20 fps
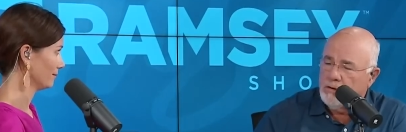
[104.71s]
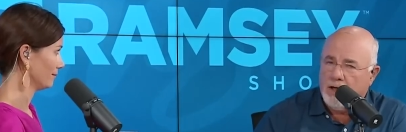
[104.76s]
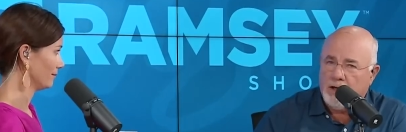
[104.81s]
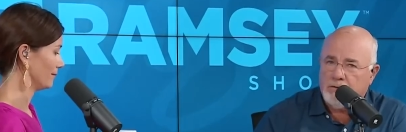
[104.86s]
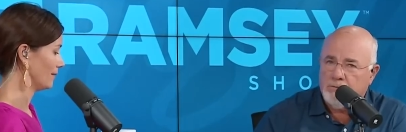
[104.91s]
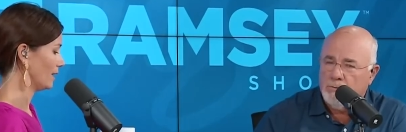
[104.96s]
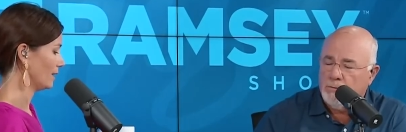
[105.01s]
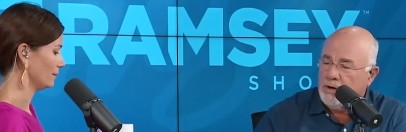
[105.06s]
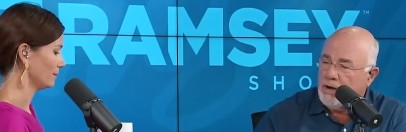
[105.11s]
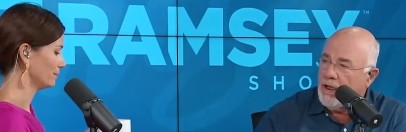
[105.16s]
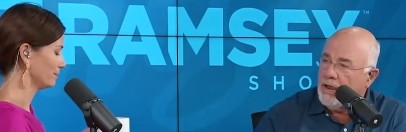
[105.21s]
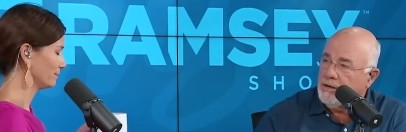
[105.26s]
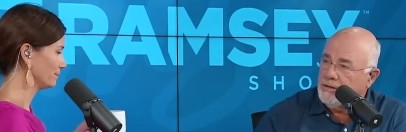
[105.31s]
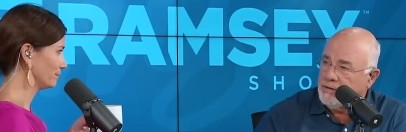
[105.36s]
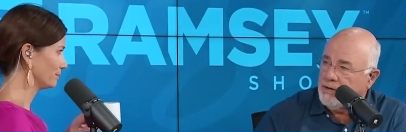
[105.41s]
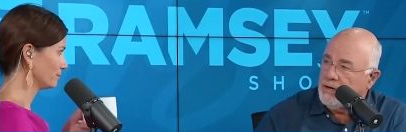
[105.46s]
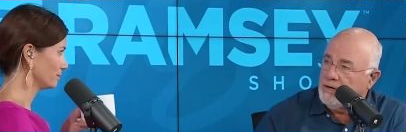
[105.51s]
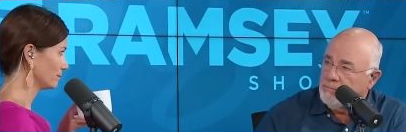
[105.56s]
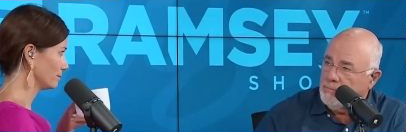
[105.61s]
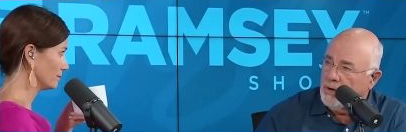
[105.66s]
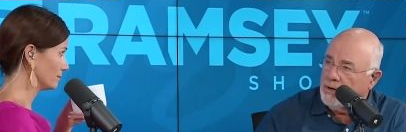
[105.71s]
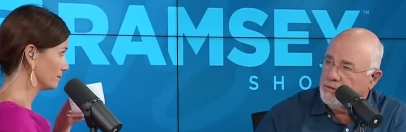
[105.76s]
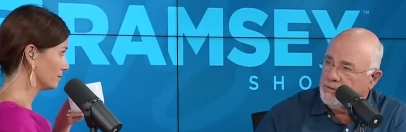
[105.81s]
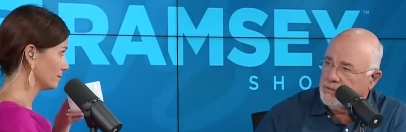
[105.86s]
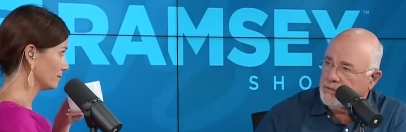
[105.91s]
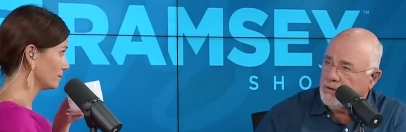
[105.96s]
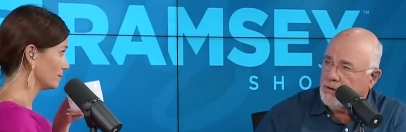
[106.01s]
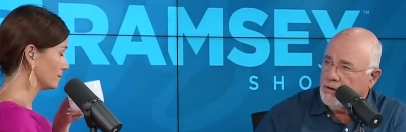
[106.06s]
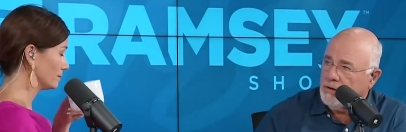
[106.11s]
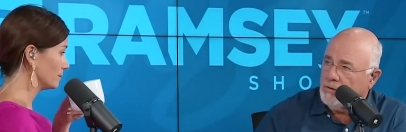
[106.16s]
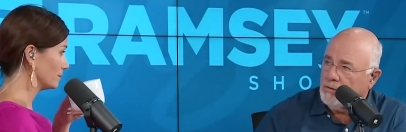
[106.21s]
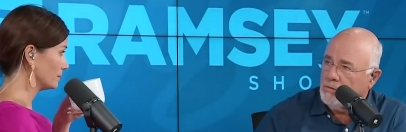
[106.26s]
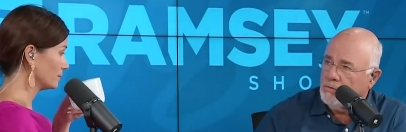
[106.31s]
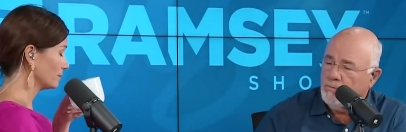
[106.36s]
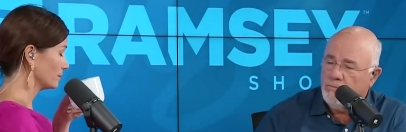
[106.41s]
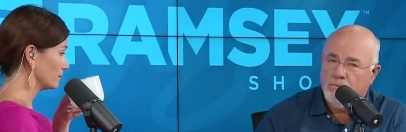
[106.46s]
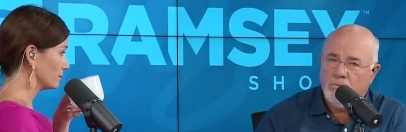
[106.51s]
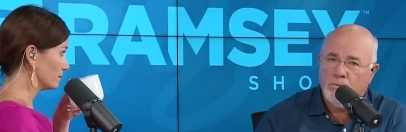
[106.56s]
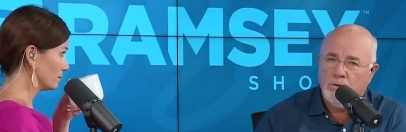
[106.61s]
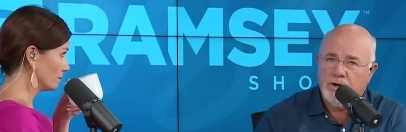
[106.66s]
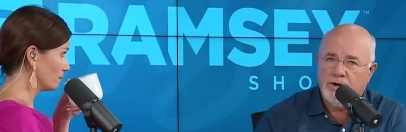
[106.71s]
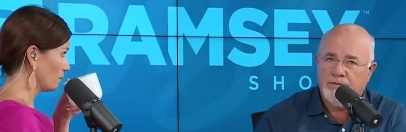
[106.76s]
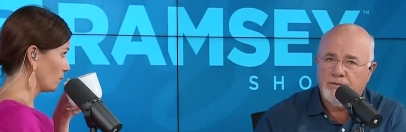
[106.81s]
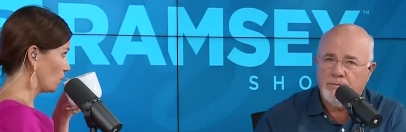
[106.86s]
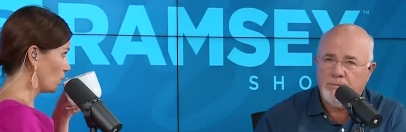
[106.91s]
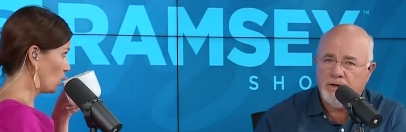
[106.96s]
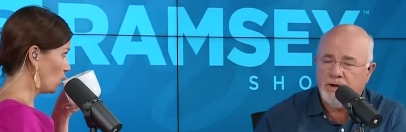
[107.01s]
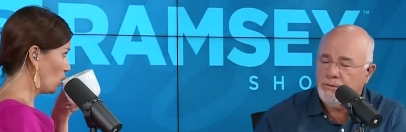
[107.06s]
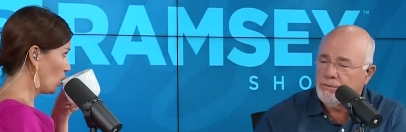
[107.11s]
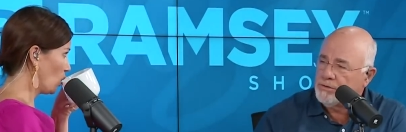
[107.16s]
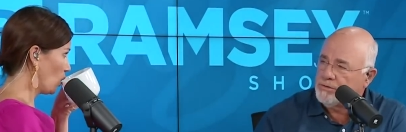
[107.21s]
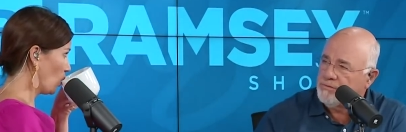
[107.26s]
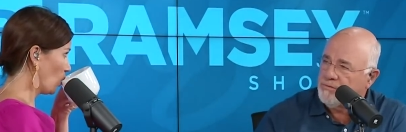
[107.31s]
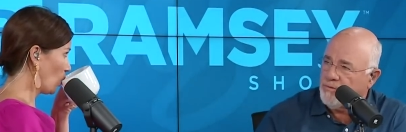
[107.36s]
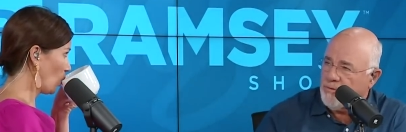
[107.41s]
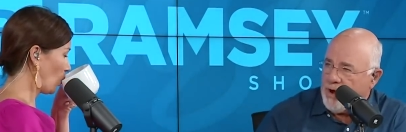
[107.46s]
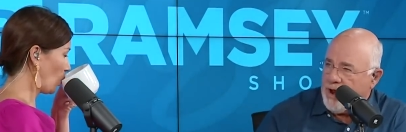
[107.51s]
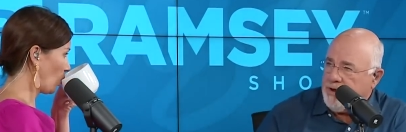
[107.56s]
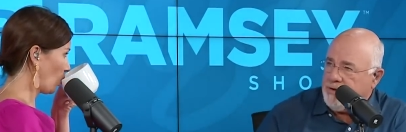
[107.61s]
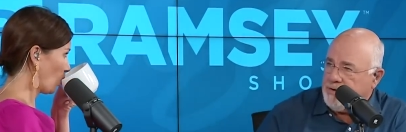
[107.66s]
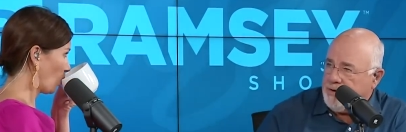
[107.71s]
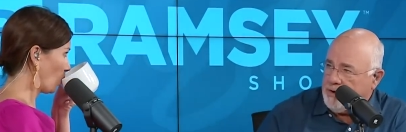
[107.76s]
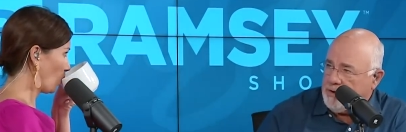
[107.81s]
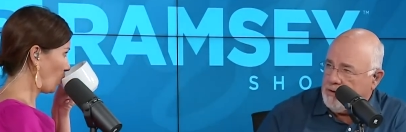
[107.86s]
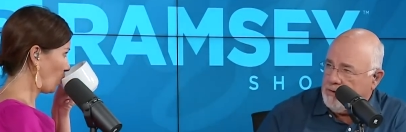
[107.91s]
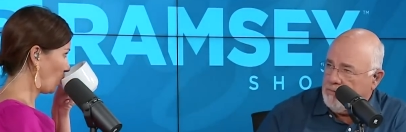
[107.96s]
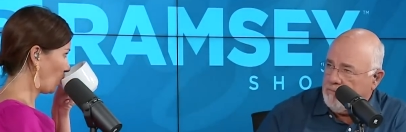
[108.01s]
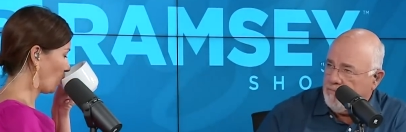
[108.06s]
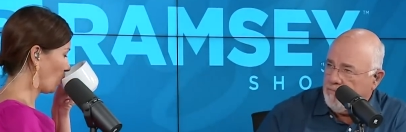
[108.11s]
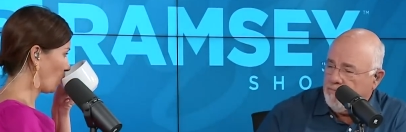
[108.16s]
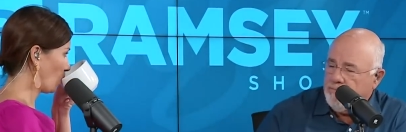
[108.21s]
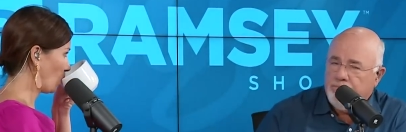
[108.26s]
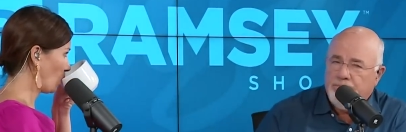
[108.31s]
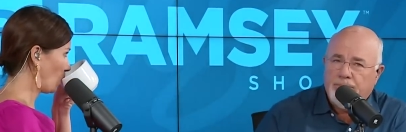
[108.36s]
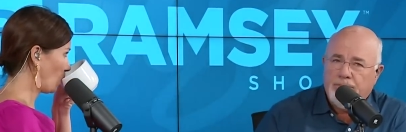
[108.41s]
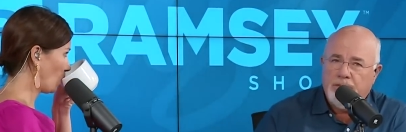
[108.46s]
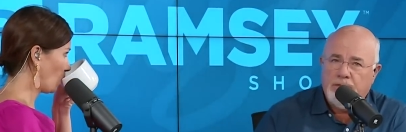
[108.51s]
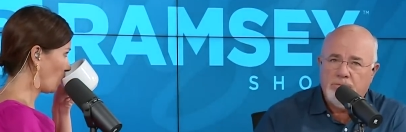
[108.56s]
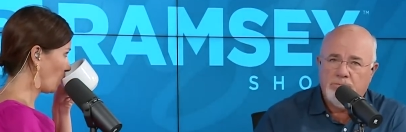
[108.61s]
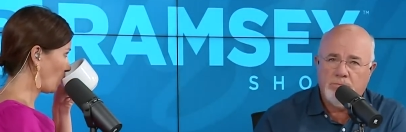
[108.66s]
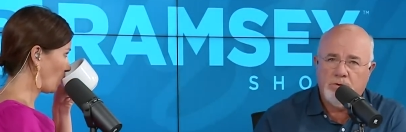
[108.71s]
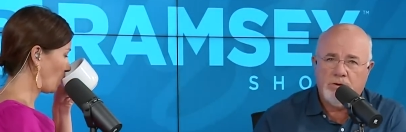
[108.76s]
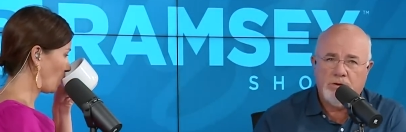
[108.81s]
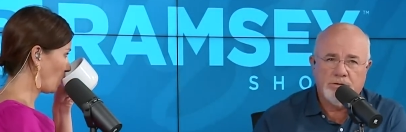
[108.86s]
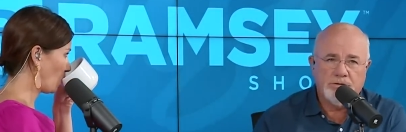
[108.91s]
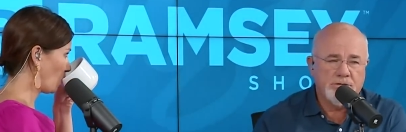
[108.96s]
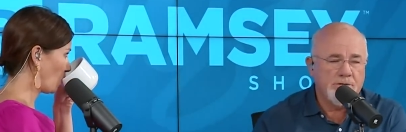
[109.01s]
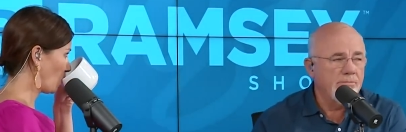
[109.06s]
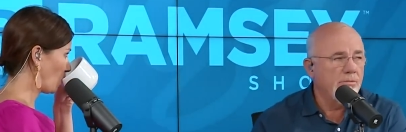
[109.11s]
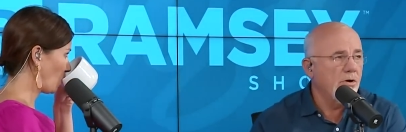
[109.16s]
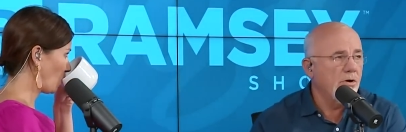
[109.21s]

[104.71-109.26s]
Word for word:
Speaker 1: Like yeah. what 18 months ago, when everybody was frantic mm -hmm. because the